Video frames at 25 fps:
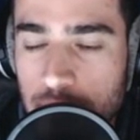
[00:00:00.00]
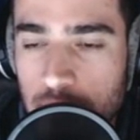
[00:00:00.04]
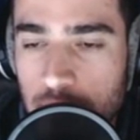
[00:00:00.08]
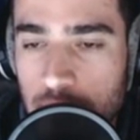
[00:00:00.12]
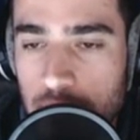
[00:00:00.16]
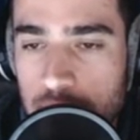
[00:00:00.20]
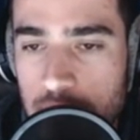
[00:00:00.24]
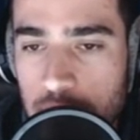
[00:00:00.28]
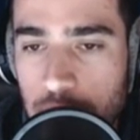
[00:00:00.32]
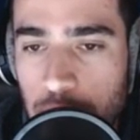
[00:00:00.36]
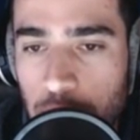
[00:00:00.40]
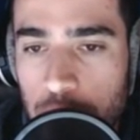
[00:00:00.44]

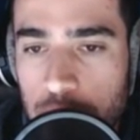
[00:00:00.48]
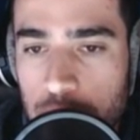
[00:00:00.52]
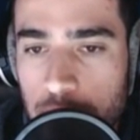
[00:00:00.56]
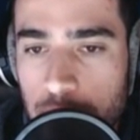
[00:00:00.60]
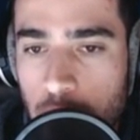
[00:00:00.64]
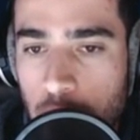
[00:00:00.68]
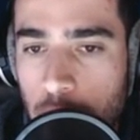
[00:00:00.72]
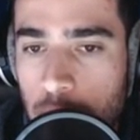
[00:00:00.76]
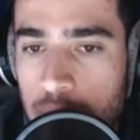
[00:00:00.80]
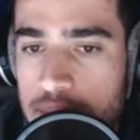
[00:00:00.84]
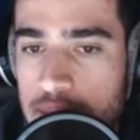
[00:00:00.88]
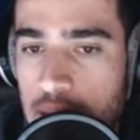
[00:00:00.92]
Is it for the
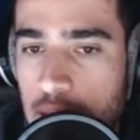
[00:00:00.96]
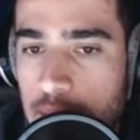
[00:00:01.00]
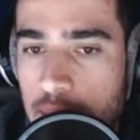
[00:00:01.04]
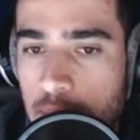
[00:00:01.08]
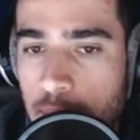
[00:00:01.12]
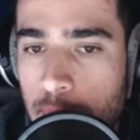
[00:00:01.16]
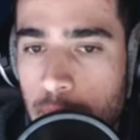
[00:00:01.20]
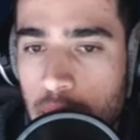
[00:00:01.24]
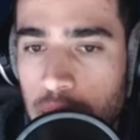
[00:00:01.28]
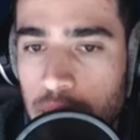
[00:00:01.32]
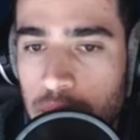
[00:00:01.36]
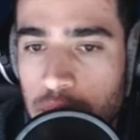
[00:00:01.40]
moments I'm
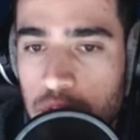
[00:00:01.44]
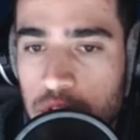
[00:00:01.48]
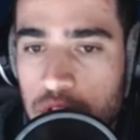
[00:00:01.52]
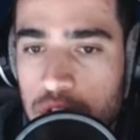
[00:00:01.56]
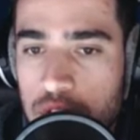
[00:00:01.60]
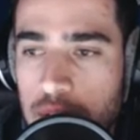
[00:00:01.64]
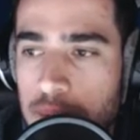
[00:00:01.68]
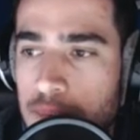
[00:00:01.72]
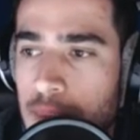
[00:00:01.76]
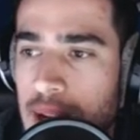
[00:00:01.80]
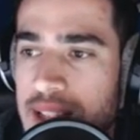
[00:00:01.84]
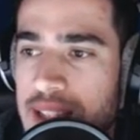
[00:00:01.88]
about to
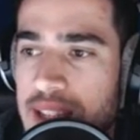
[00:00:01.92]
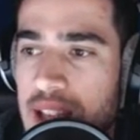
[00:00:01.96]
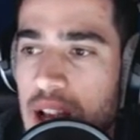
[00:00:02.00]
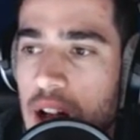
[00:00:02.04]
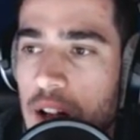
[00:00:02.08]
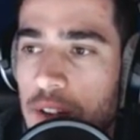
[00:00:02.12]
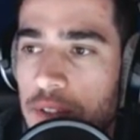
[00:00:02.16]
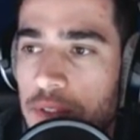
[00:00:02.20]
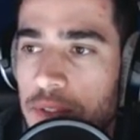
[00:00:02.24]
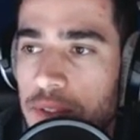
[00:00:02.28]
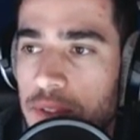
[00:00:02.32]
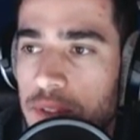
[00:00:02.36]
shit
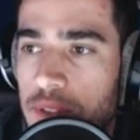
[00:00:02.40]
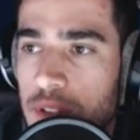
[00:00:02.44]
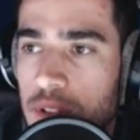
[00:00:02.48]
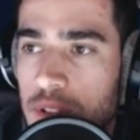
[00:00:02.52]
myself?